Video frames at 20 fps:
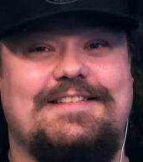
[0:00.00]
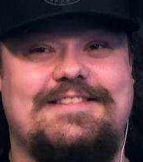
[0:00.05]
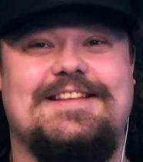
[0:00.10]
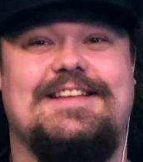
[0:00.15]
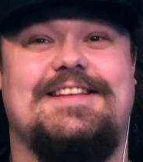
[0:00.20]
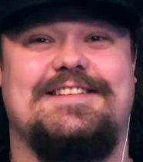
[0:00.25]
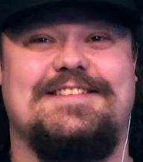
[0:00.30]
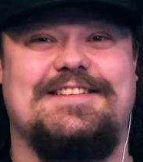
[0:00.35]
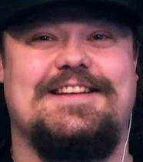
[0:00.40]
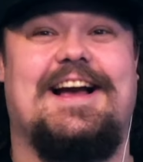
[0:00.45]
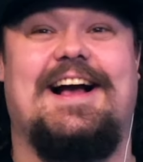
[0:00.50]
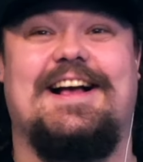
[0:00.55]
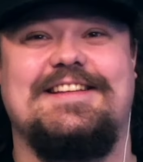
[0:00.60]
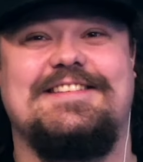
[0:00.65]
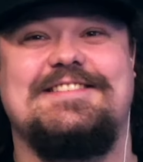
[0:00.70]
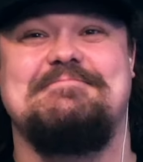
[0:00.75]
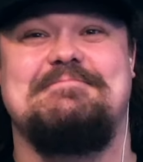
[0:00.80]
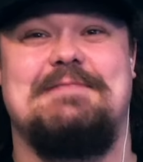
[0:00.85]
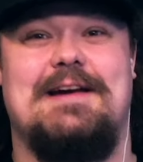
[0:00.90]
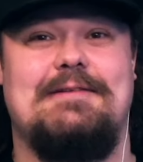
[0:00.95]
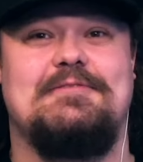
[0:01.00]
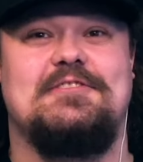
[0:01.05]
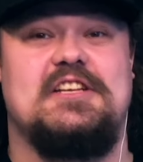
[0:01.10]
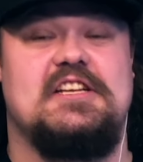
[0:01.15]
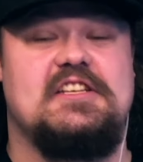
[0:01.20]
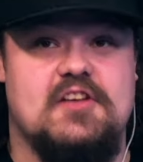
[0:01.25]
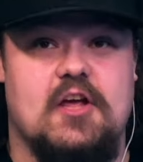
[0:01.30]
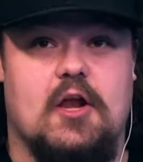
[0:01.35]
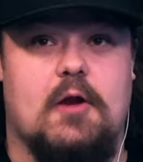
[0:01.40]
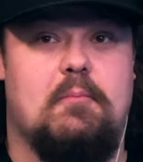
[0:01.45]
He's
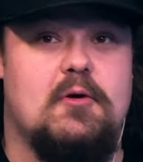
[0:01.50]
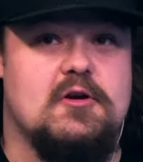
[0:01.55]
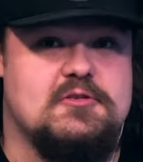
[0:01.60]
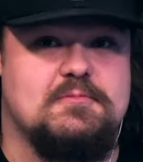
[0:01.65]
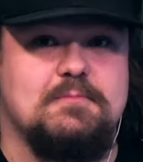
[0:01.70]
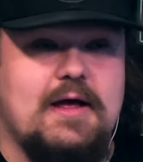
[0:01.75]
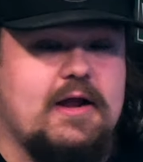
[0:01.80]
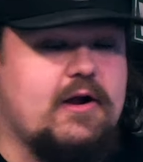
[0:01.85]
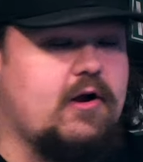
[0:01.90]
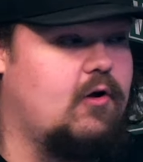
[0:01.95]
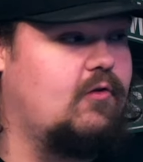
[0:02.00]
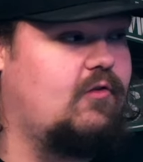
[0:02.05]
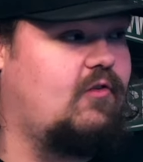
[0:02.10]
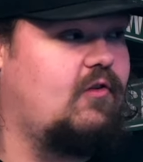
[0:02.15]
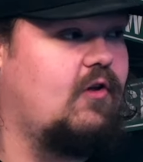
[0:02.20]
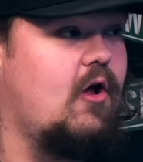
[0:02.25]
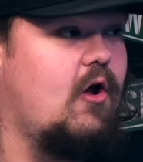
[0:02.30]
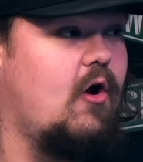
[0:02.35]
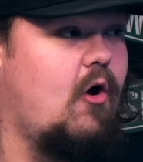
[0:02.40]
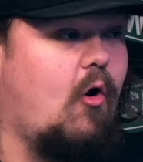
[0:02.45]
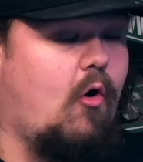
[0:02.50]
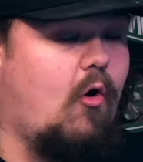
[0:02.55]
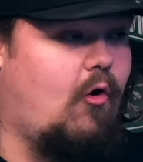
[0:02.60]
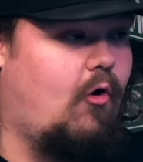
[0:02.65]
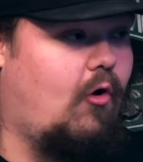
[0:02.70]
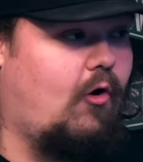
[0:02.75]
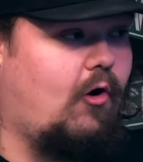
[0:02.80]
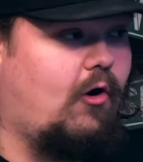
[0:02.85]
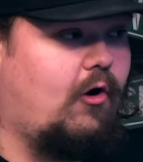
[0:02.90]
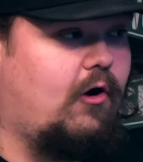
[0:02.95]
going to push Meadows
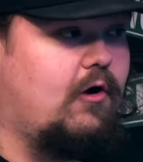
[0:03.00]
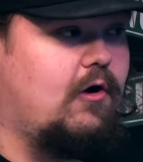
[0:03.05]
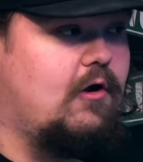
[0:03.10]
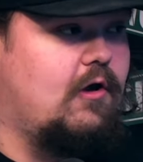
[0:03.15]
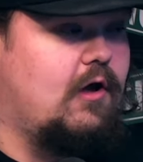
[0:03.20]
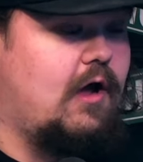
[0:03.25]
or